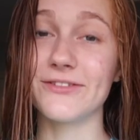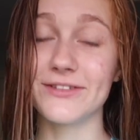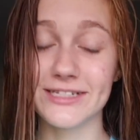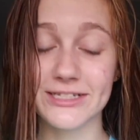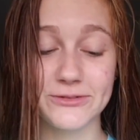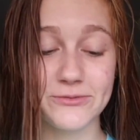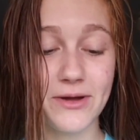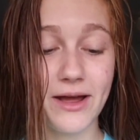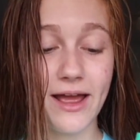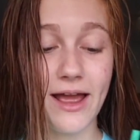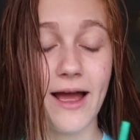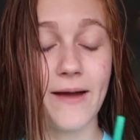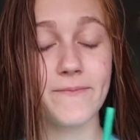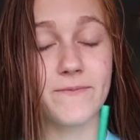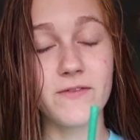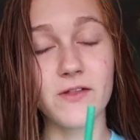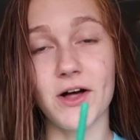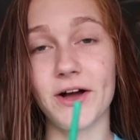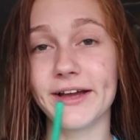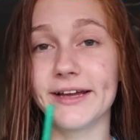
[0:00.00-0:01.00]
The reason why I'm
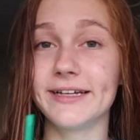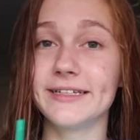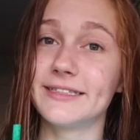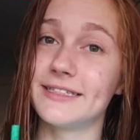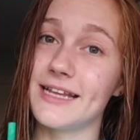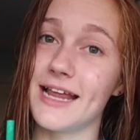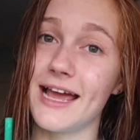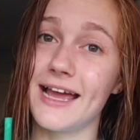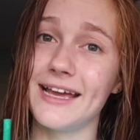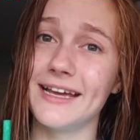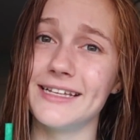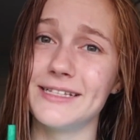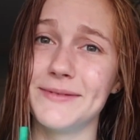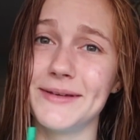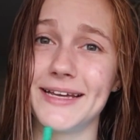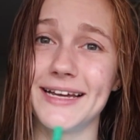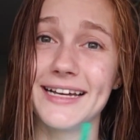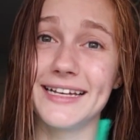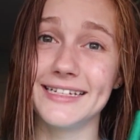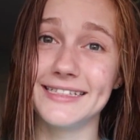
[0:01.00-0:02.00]
vlogging today is
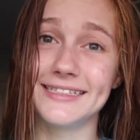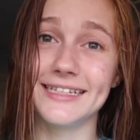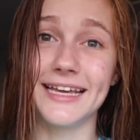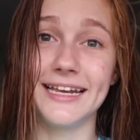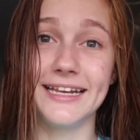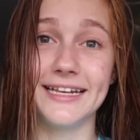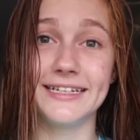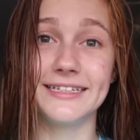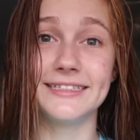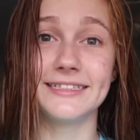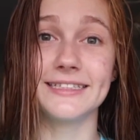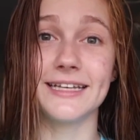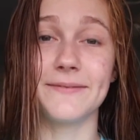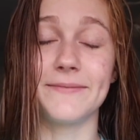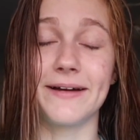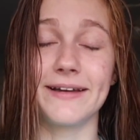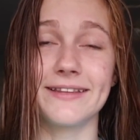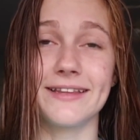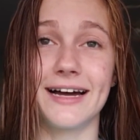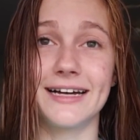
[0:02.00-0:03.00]
because it is
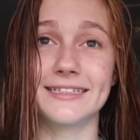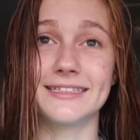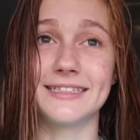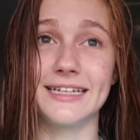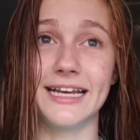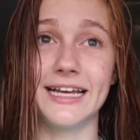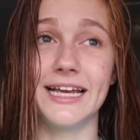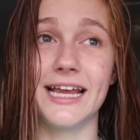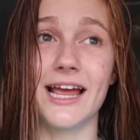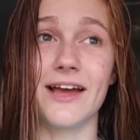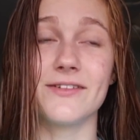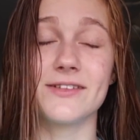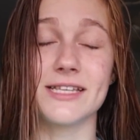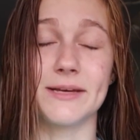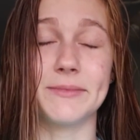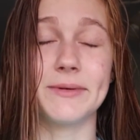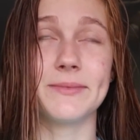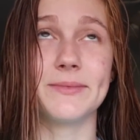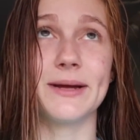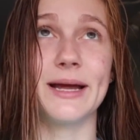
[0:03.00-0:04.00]
my last day of
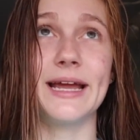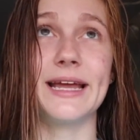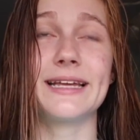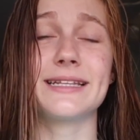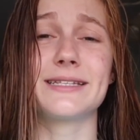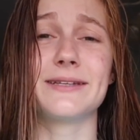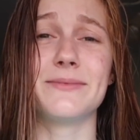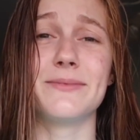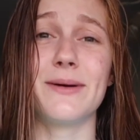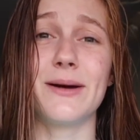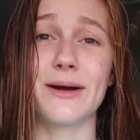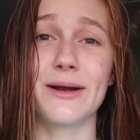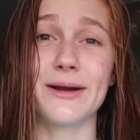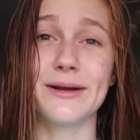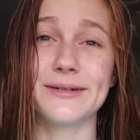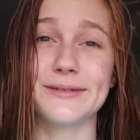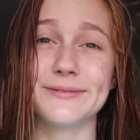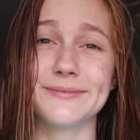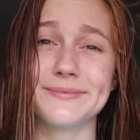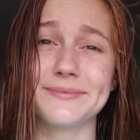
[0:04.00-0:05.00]
summer break.
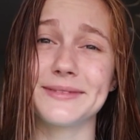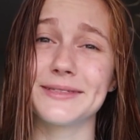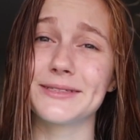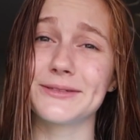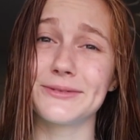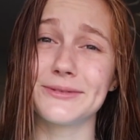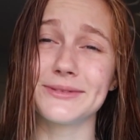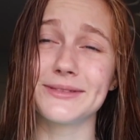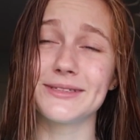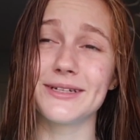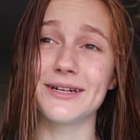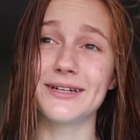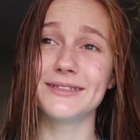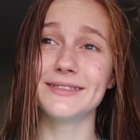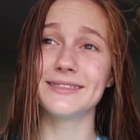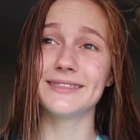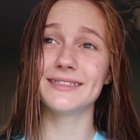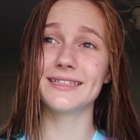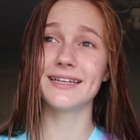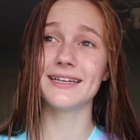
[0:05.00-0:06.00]
Tomorrow, school
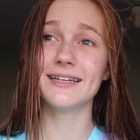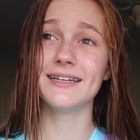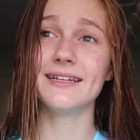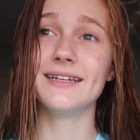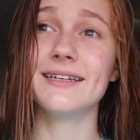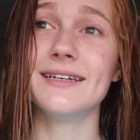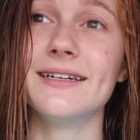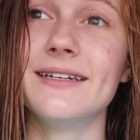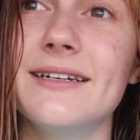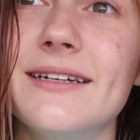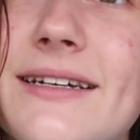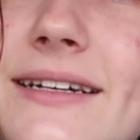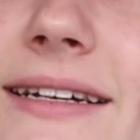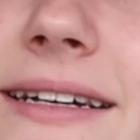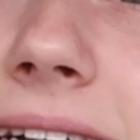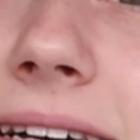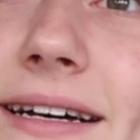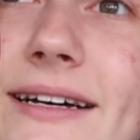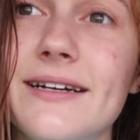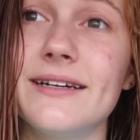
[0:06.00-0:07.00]
starts.
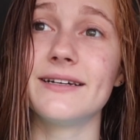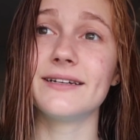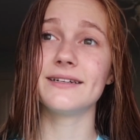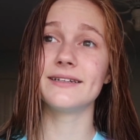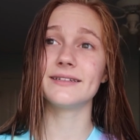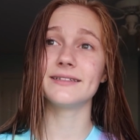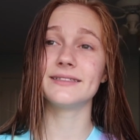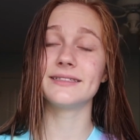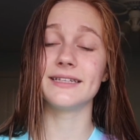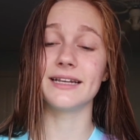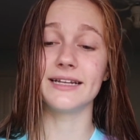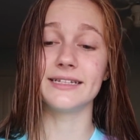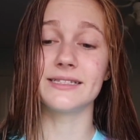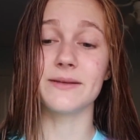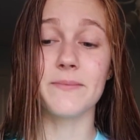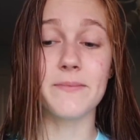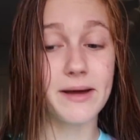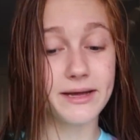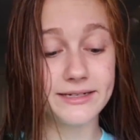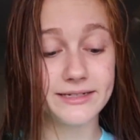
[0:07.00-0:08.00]
Today's
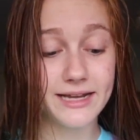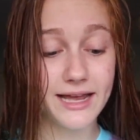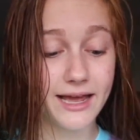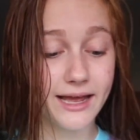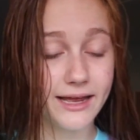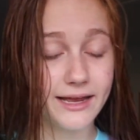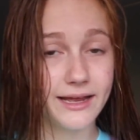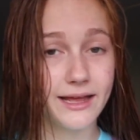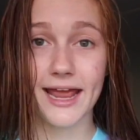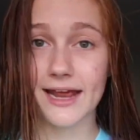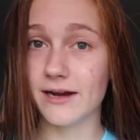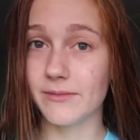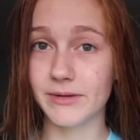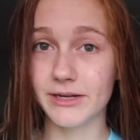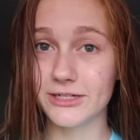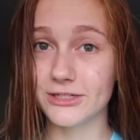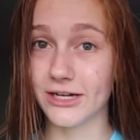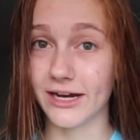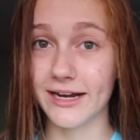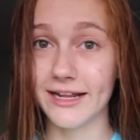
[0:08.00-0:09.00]
a Monday, and I'm
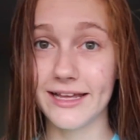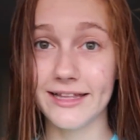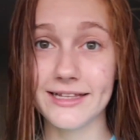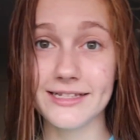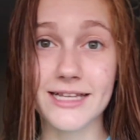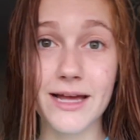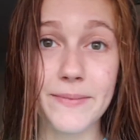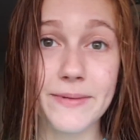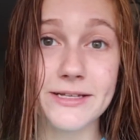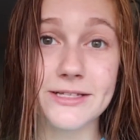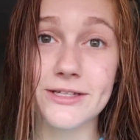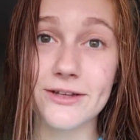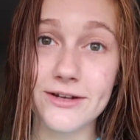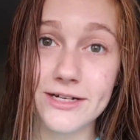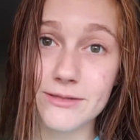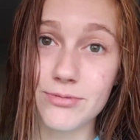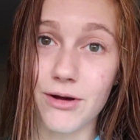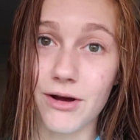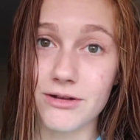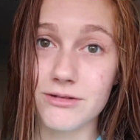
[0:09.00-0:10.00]
gonna try to get this up as soon
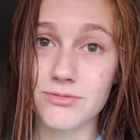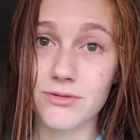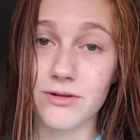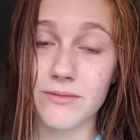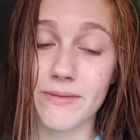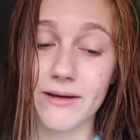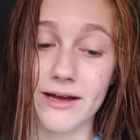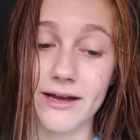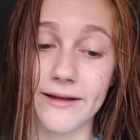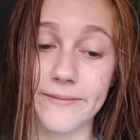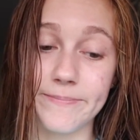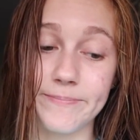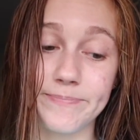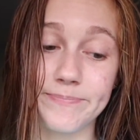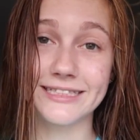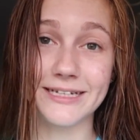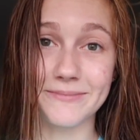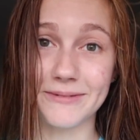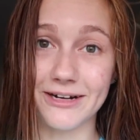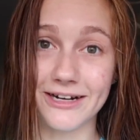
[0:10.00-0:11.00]
as possible,
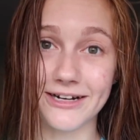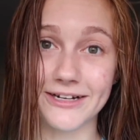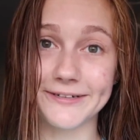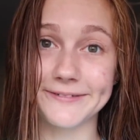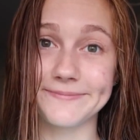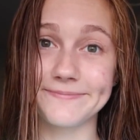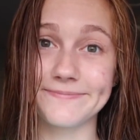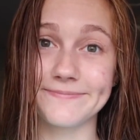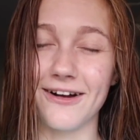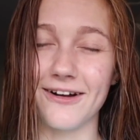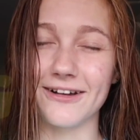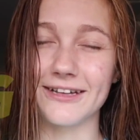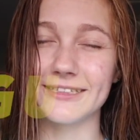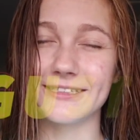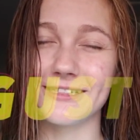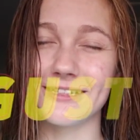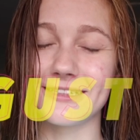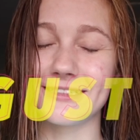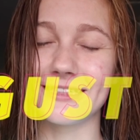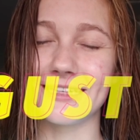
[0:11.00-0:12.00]
but tomorrow,
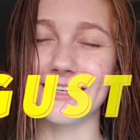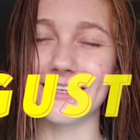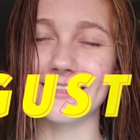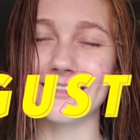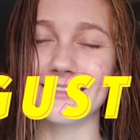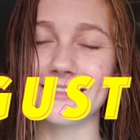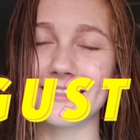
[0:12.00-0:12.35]
August thirteenth,